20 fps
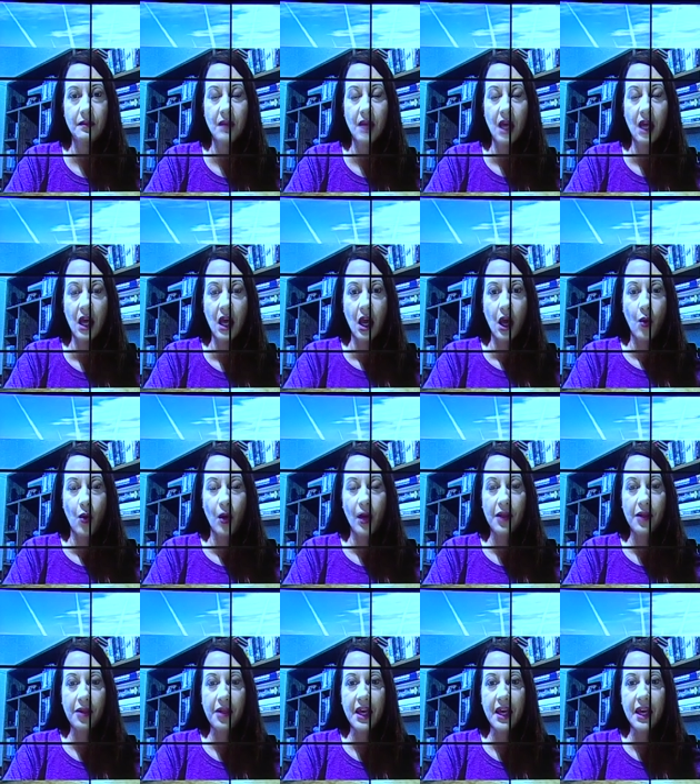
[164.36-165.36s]
Well, I think
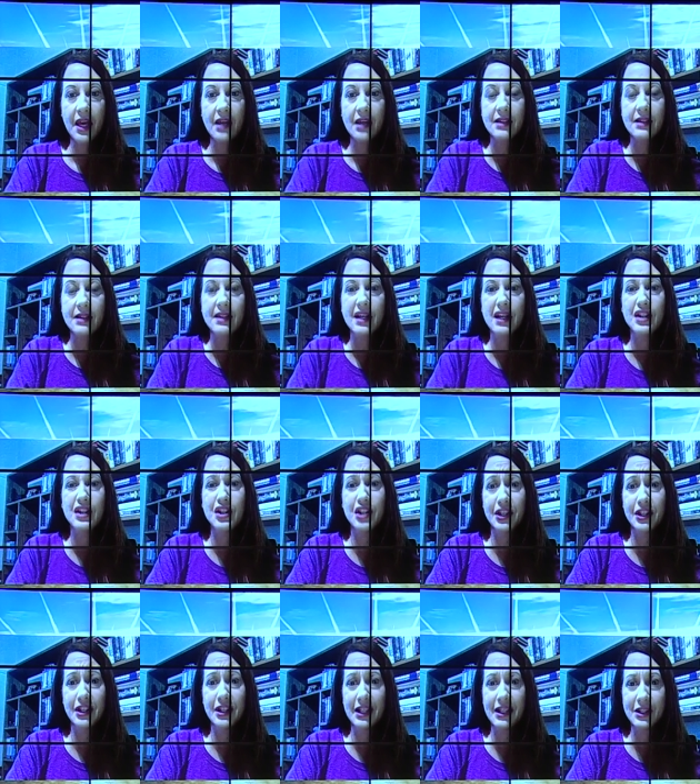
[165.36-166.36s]
as uh,
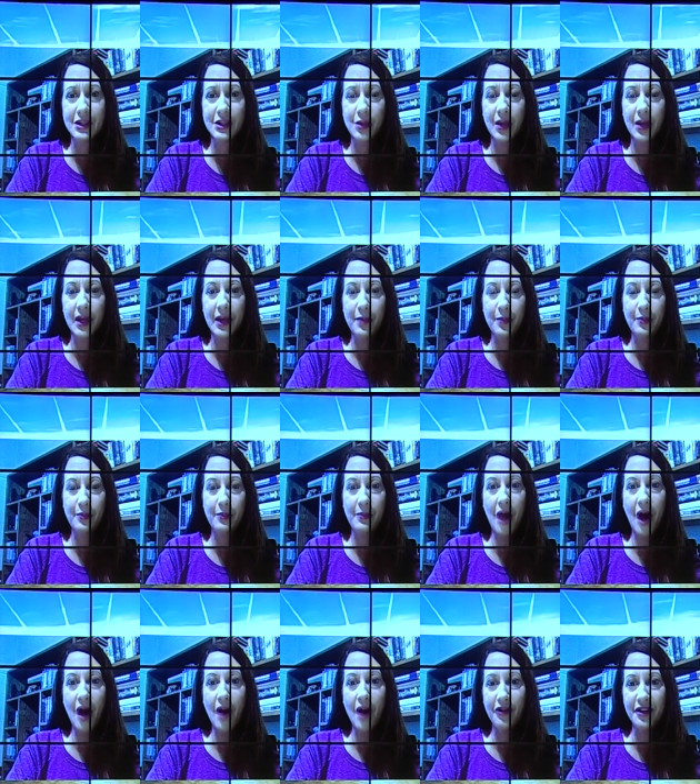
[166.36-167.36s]
journalists, we
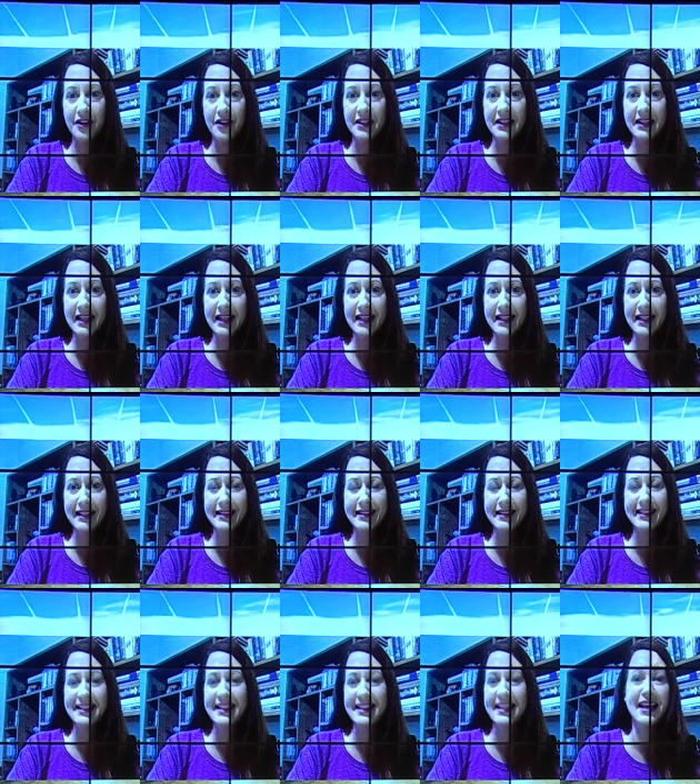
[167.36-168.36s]
often uh, see
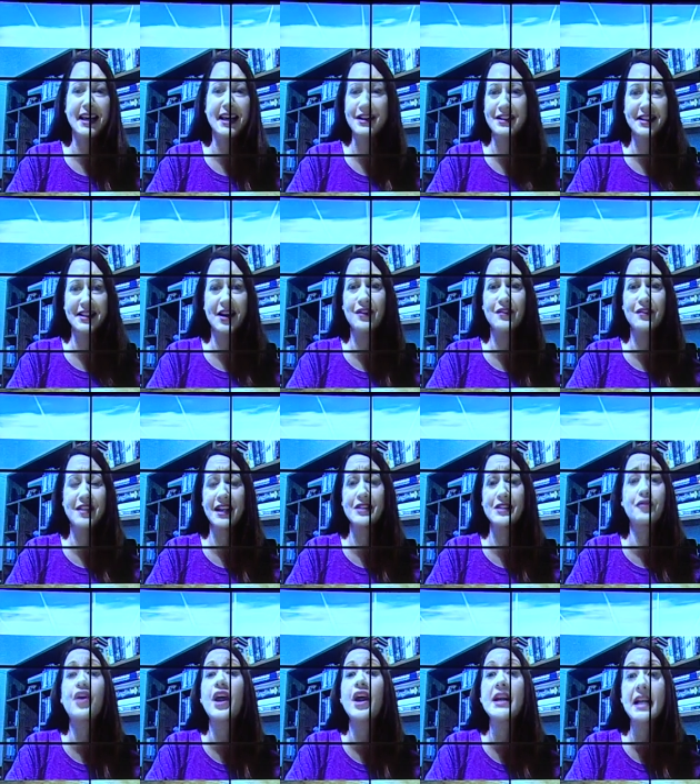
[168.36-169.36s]
ourselves as
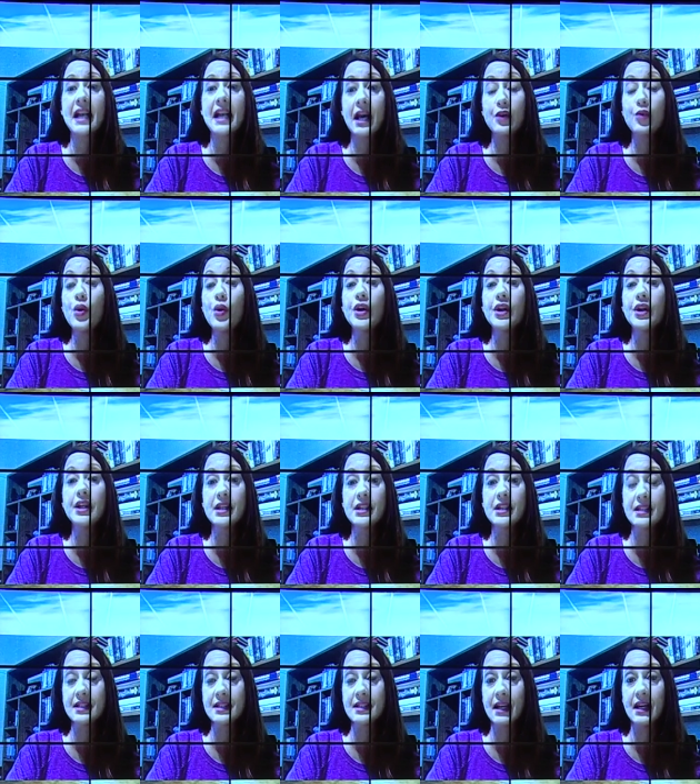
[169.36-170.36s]
frontline workers
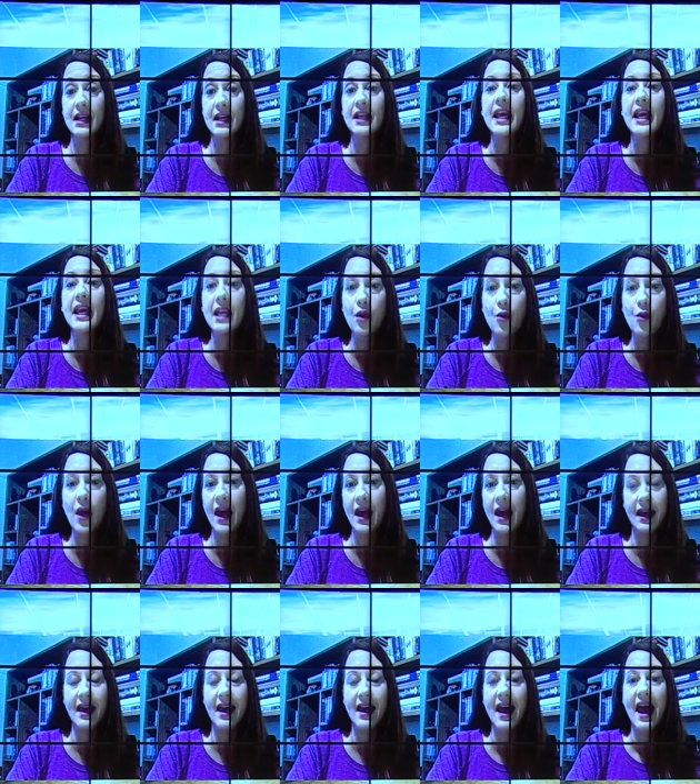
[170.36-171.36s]
uh, anyway.
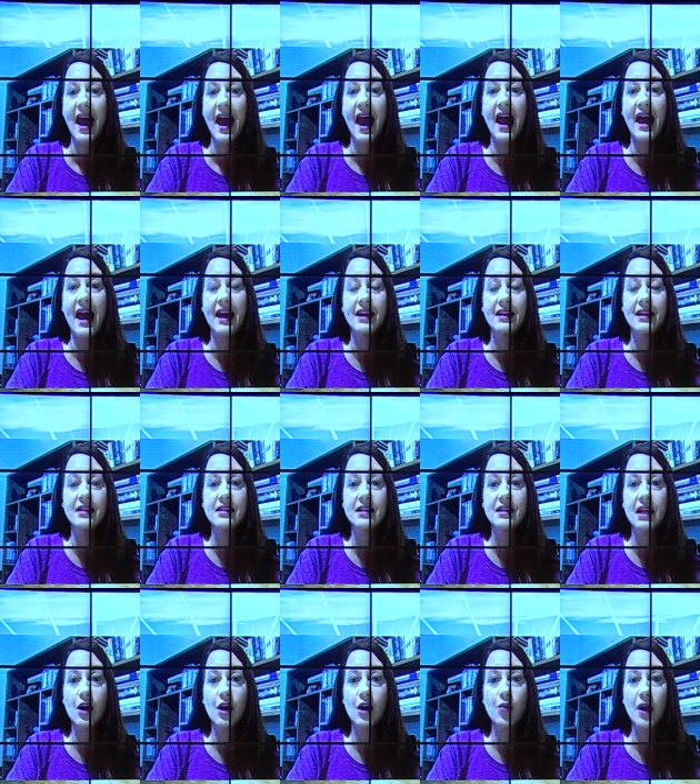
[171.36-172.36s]
And uh,
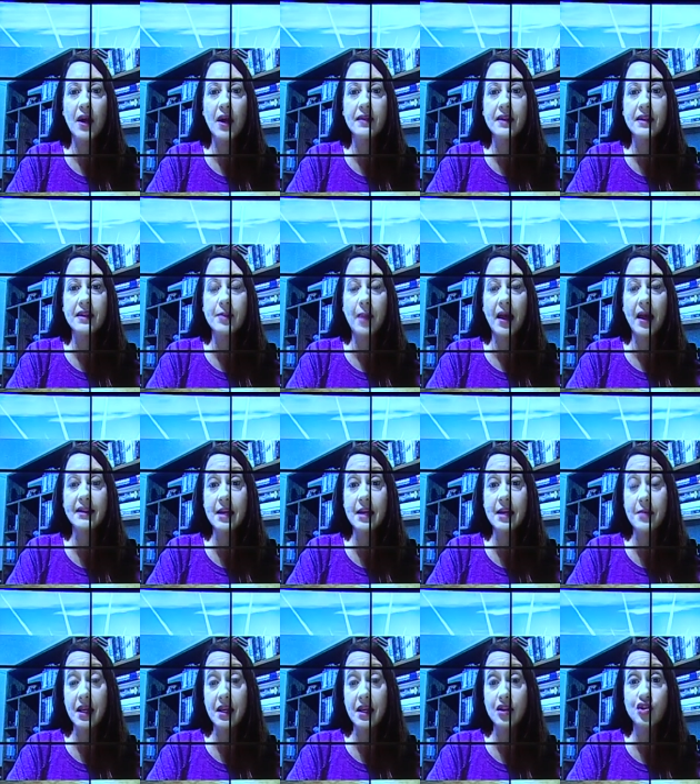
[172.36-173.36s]
when this pandemic
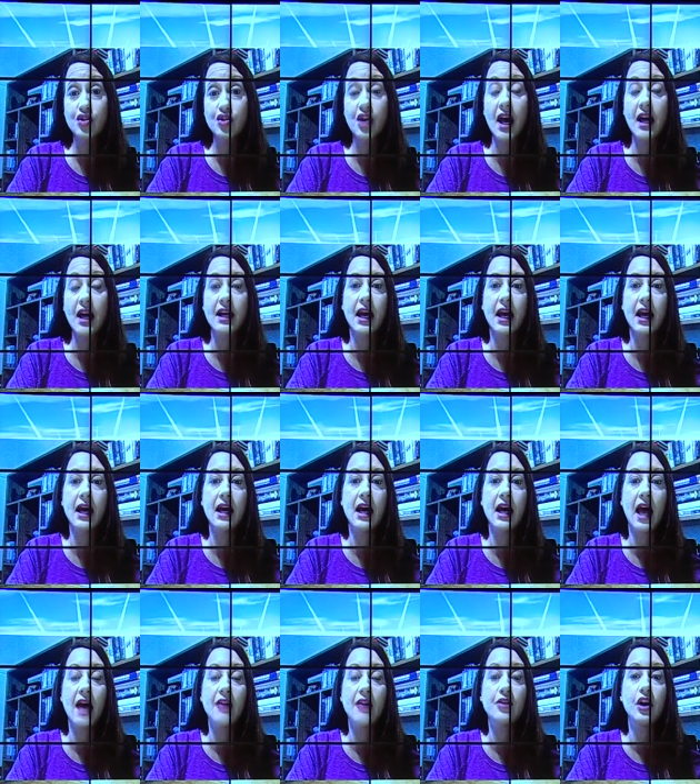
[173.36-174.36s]
struck uh, and the
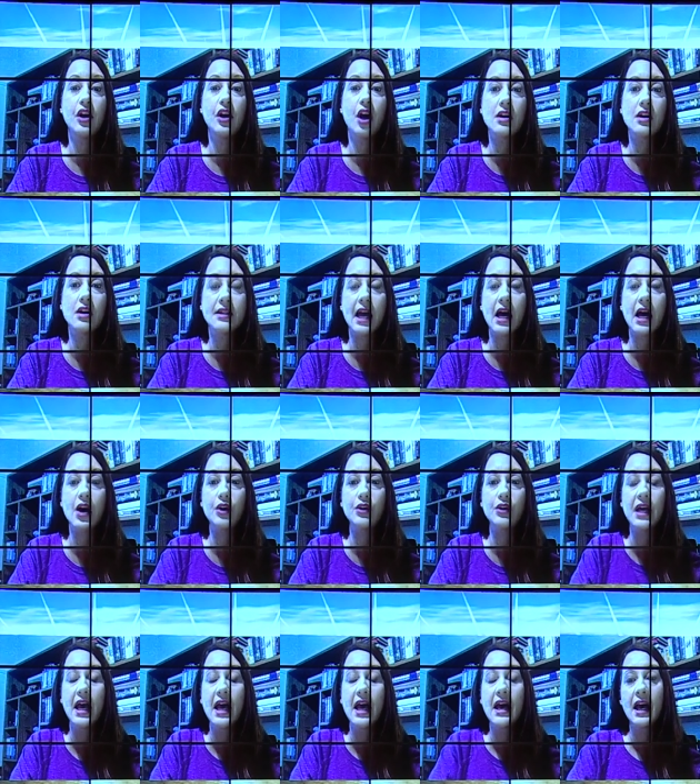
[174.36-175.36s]
lockdown
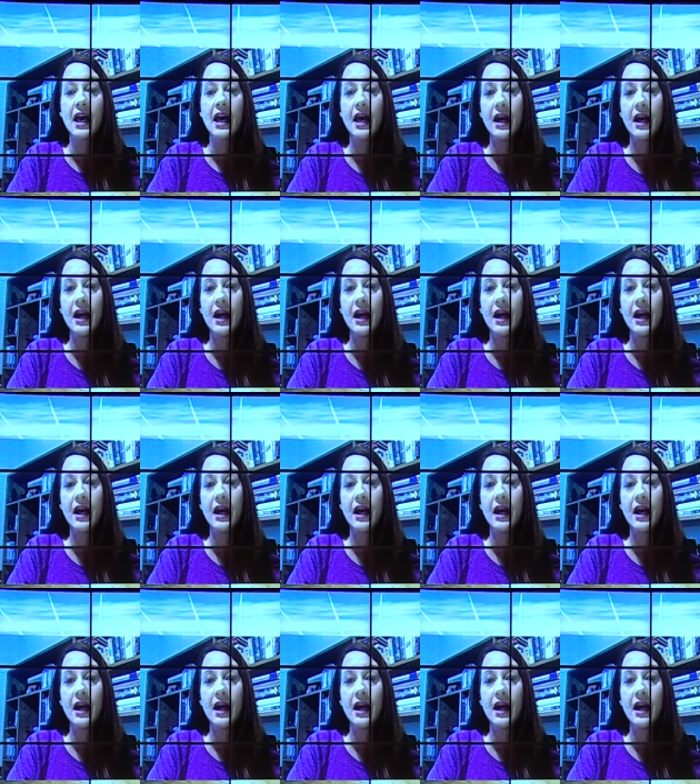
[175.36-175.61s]
um,